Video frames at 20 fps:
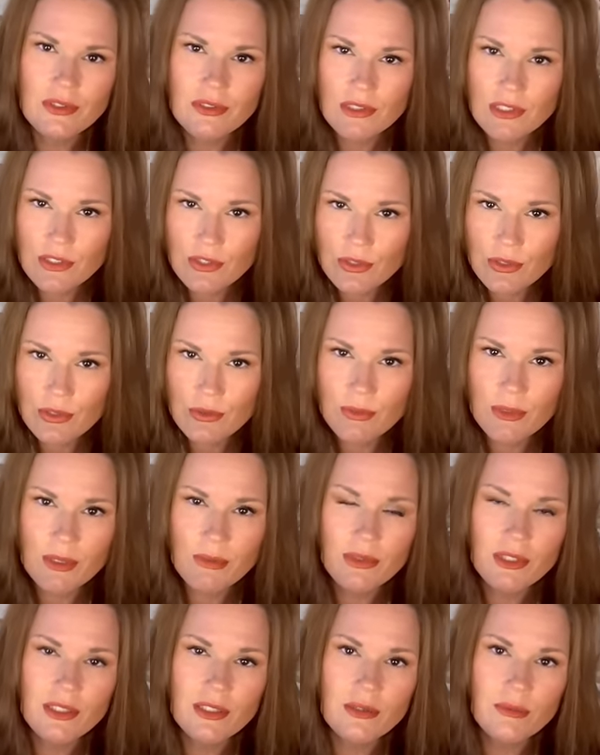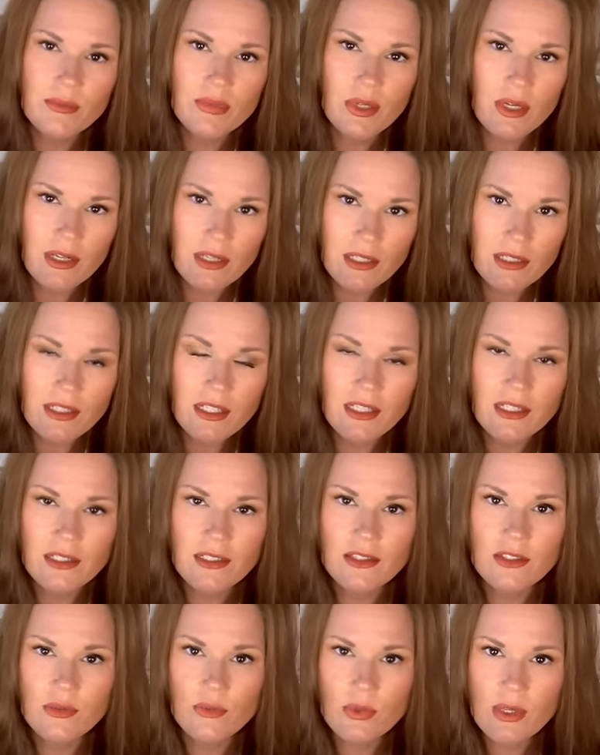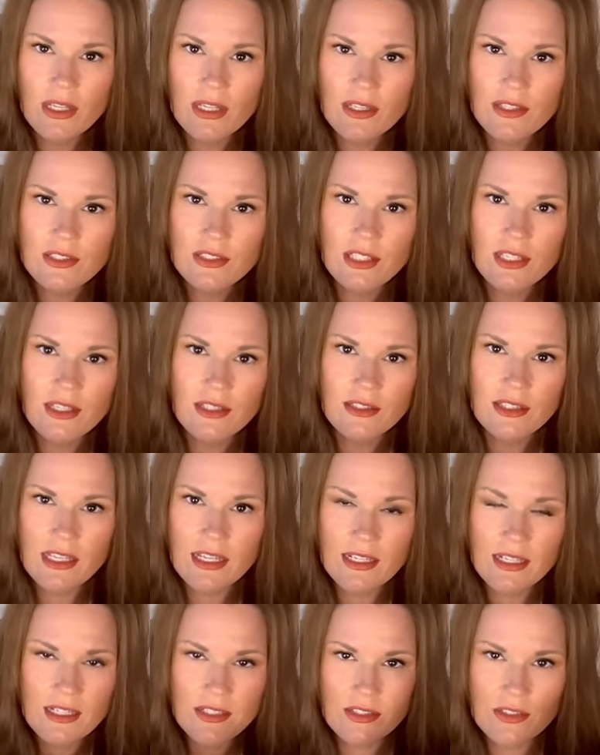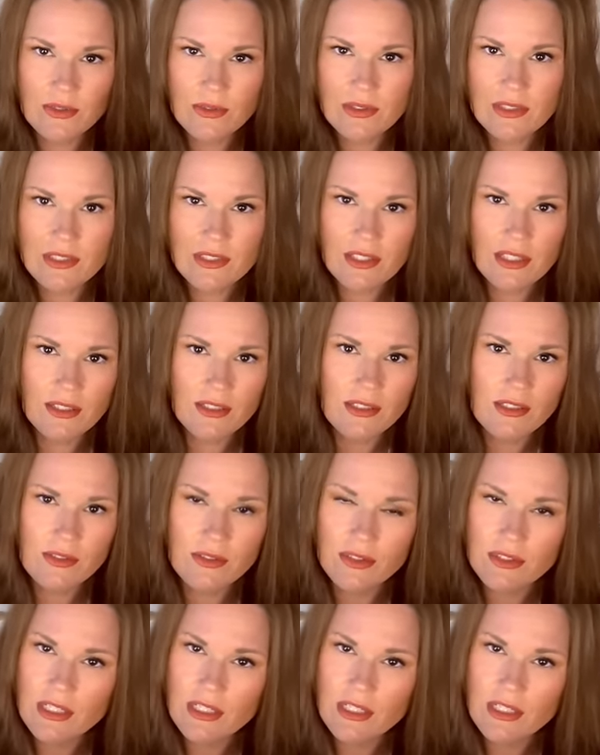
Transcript: ego, maybe pride getting in the way, saying they need to do this, that, and the other.